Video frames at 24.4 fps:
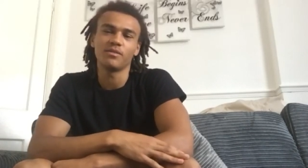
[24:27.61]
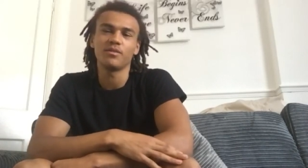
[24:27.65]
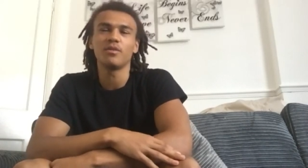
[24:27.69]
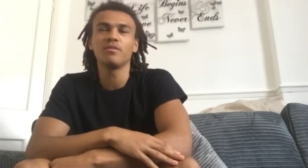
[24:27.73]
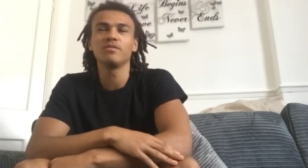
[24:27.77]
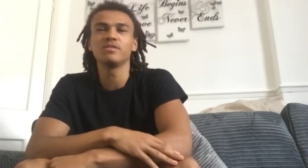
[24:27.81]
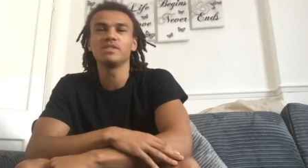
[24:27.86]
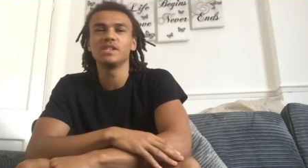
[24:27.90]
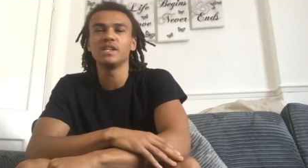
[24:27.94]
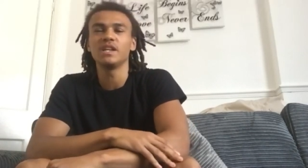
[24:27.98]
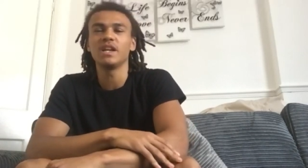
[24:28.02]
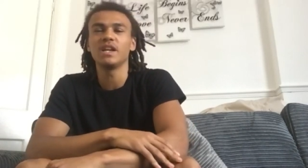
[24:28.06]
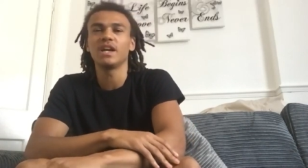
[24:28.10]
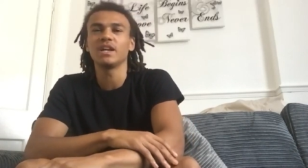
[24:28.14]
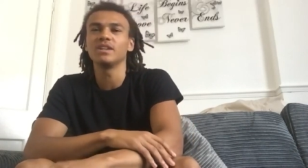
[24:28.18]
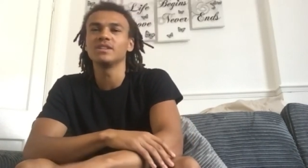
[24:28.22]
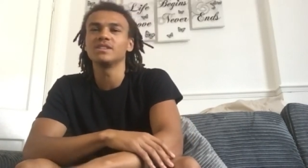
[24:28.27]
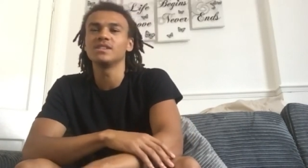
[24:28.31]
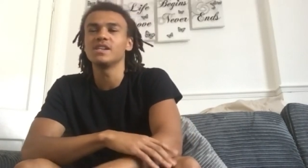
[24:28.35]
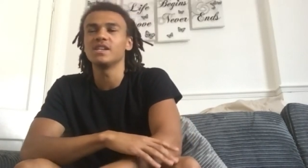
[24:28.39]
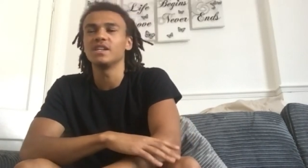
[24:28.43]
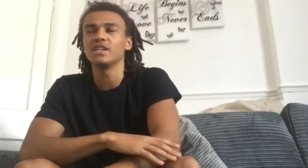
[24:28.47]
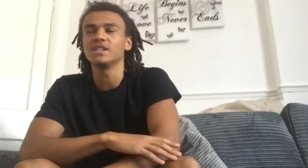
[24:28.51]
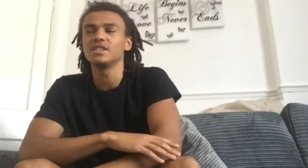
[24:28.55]
Obviously, like you
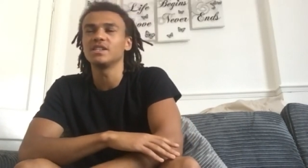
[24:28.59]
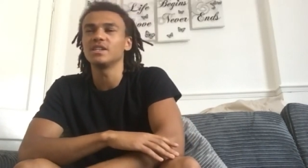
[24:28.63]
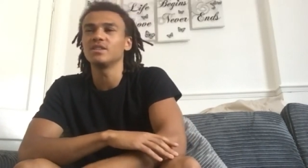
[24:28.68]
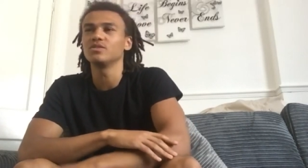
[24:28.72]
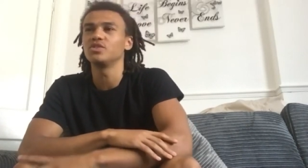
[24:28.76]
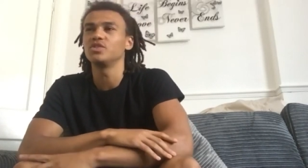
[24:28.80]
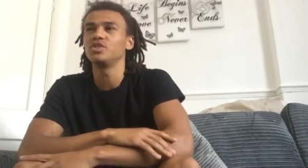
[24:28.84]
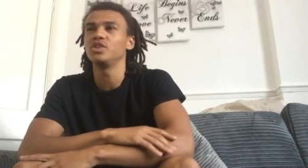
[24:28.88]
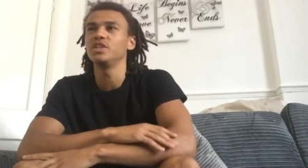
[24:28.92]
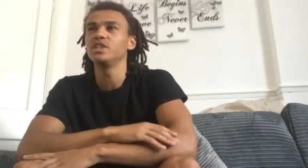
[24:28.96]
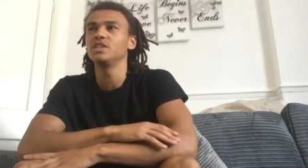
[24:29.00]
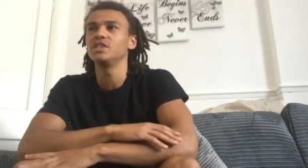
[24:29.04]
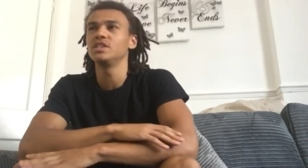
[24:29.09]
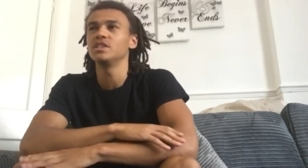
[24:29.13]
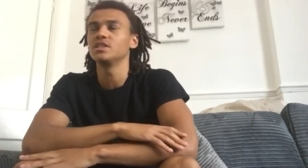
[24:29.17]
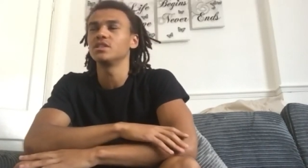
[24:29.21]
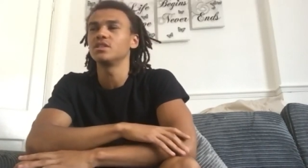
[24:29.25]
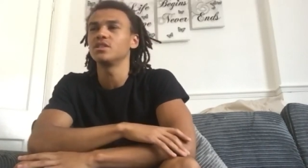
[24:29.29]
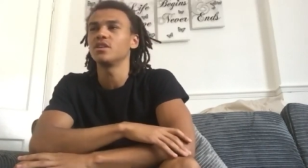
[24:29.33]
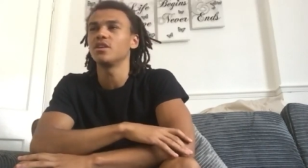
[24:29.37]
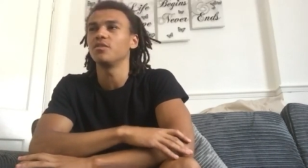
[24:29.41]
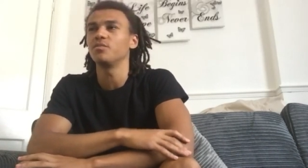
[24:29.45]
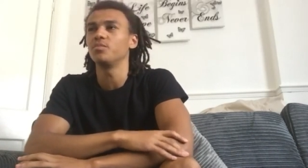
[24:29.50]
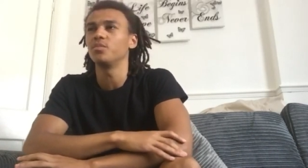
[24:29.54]
said, it sounds cheesy and
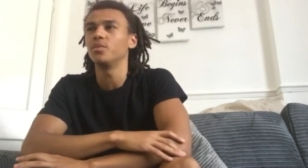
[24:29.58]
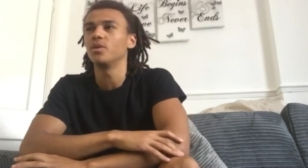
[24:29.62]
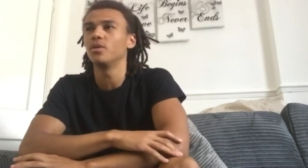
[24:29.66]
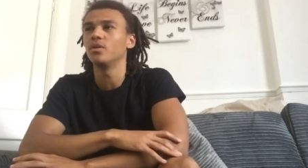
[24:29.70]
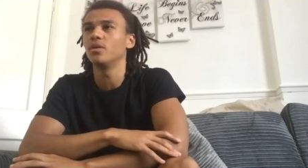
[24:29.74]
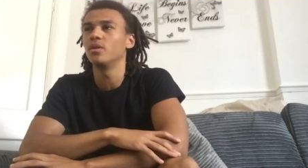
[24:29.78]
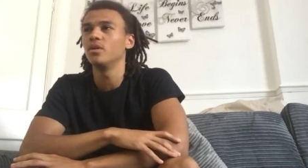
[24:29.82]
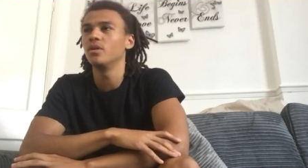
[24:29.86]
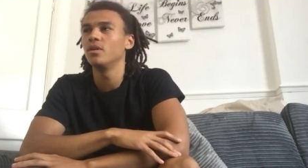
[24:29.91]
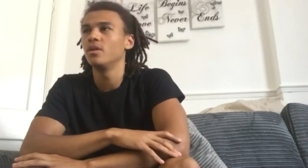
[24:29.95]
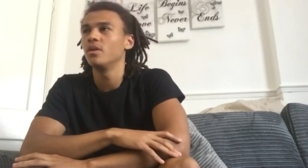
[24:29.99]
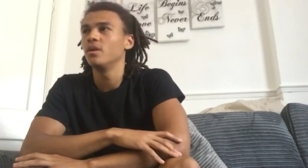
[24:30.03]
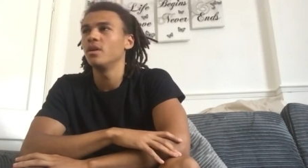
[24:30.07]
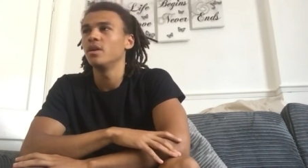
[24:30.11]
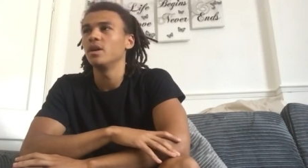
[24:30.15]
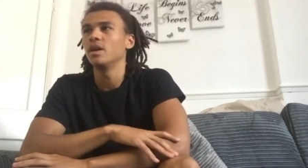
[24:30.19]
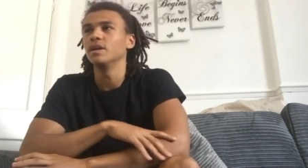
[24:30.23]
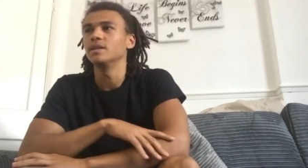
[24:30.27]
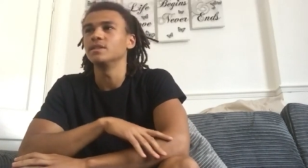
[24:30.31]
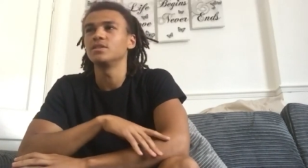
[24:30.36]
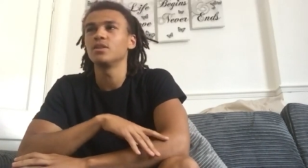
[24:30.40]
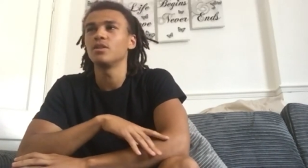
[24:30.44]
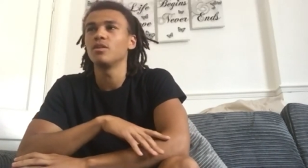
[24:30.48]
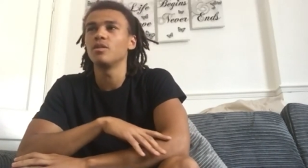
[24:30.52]
stuff, but
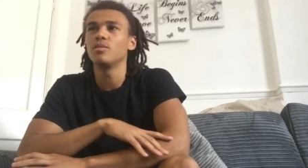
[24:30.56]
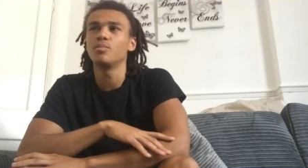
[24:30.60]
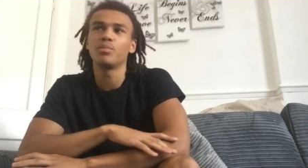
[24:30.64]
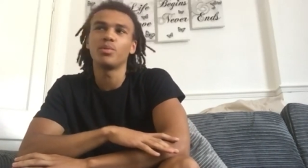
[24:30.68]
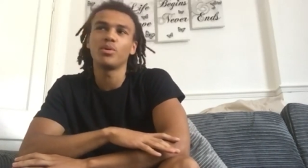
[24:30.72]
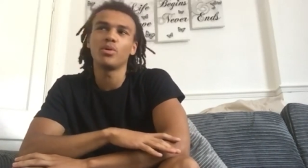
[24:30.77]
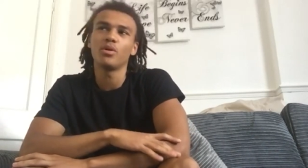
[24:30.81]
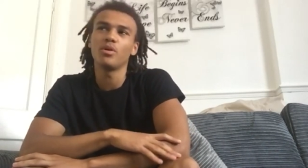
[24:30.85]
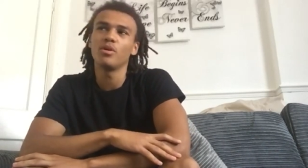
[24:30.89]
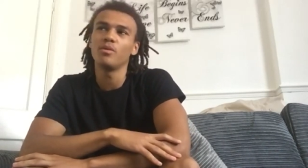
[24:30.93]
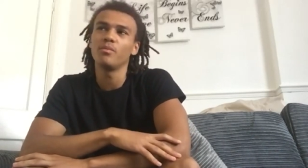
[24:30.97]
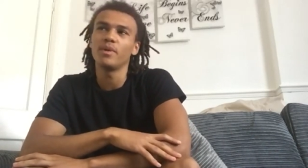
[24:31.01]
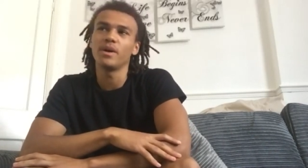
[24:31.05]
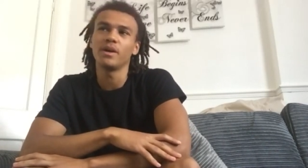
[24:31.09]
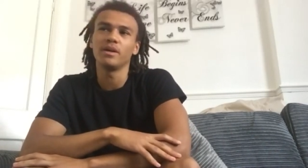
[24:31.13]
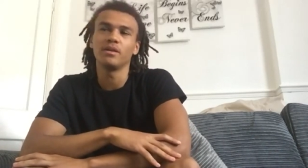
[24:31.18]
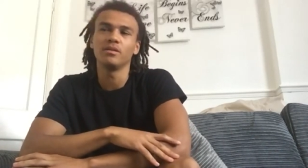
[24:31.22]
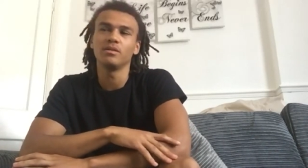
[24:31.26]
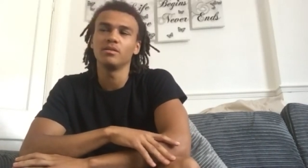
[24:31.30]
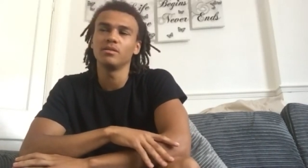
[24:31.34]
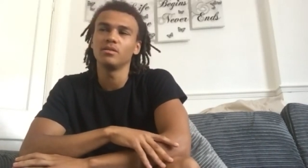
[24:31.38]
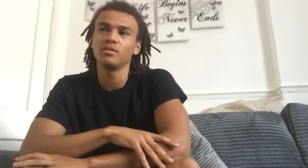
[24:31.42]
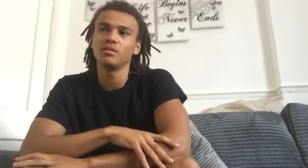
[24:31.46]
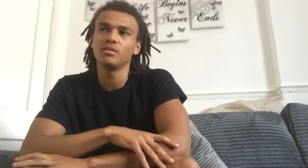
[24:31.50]
it's so important,
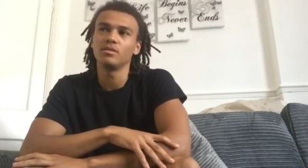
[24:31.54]
man.